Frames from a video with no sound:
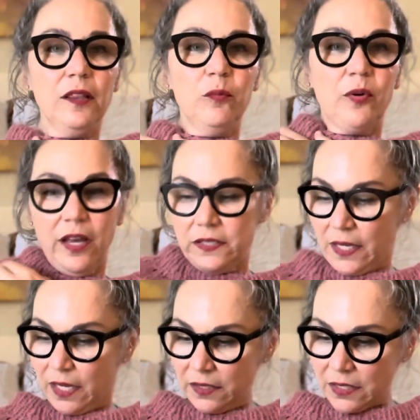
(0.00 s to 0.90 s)
the
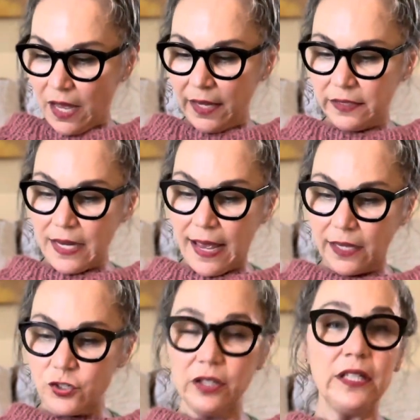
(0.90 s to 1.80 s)
process, I
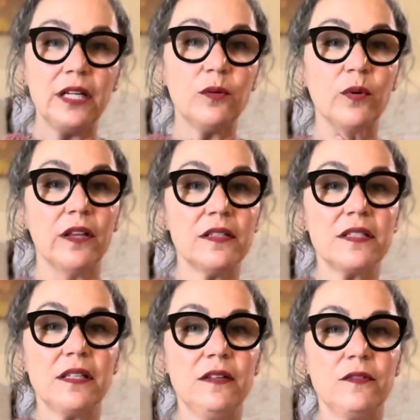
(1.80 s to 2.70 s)
actually knit one of the
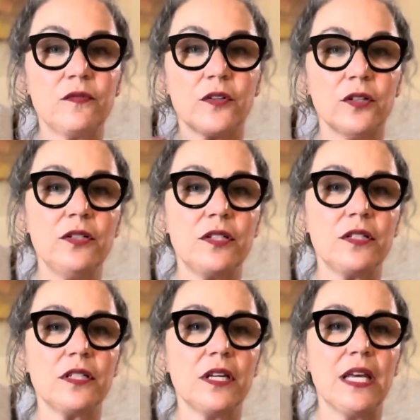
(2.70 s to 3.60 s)
sleeves first,
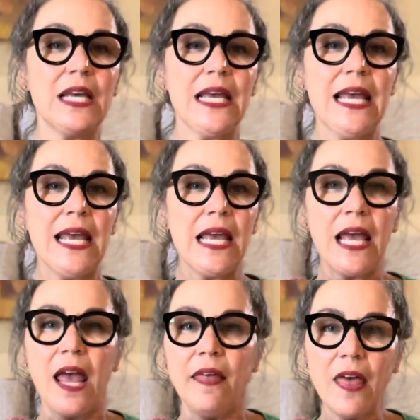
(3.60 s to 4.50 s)

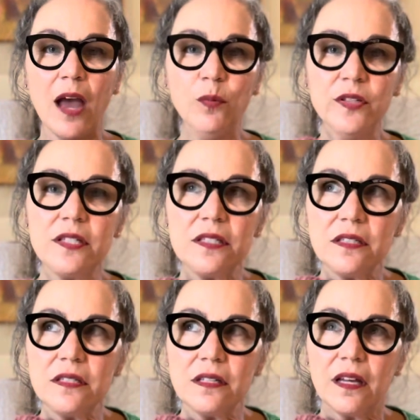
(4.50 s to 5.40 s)
and that
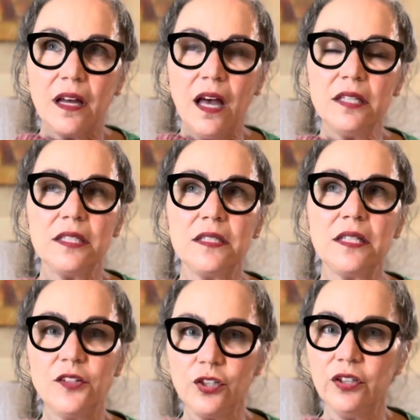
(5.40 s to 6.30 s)
was
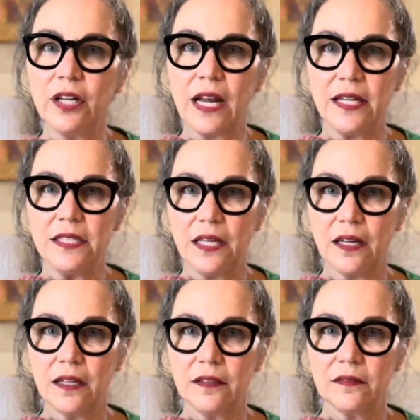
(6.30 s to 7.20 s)
such a good
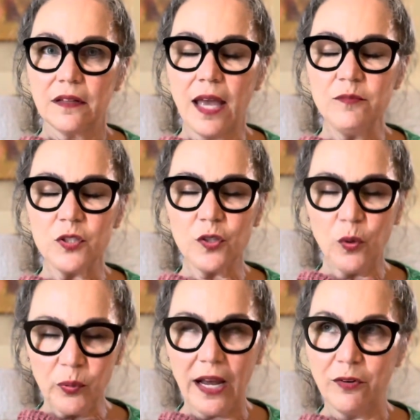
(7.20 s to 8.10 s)
idea. I'm so
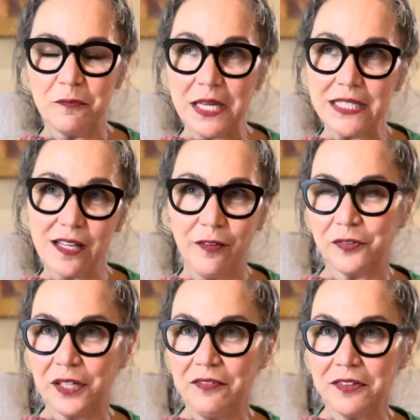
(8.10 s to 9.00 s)
proud of myself for
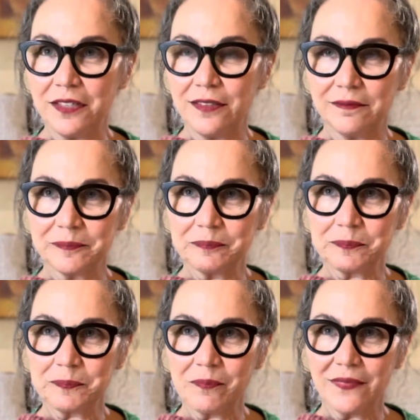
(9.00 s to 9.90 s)
even
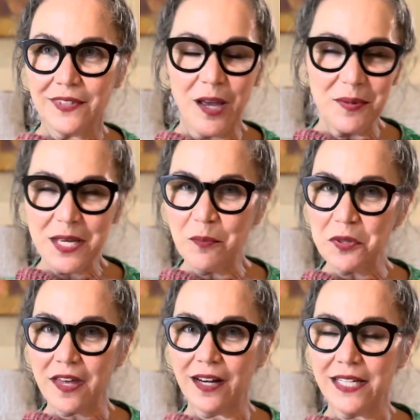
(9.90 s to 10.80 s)
coming up with
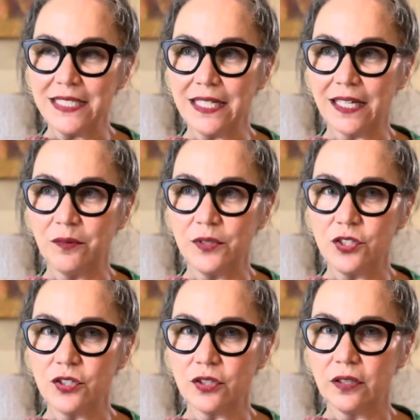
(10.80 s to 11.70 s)
that idea,
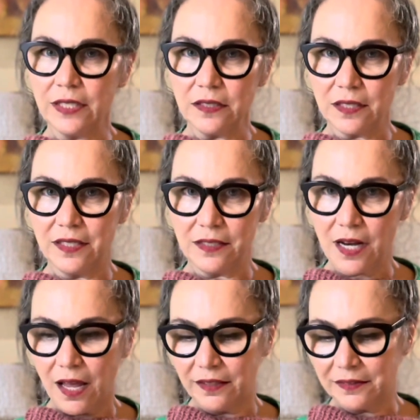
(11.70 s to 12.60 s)
which is
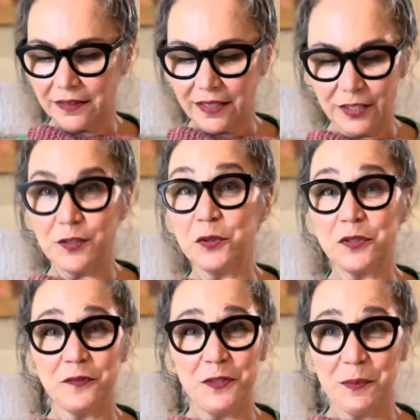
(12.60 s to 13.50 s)
not
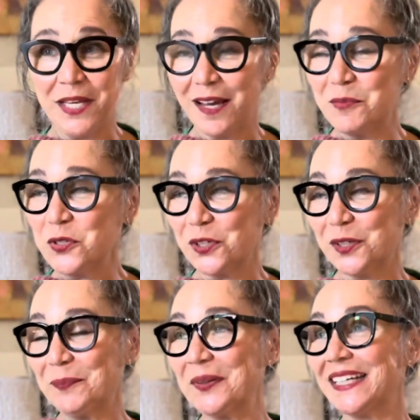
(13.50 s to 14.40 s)
exclusive to me, I'm
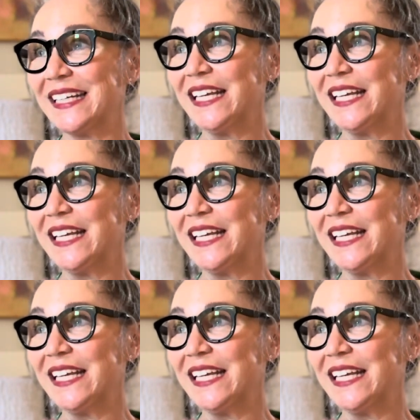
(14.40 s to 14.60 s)
sure. But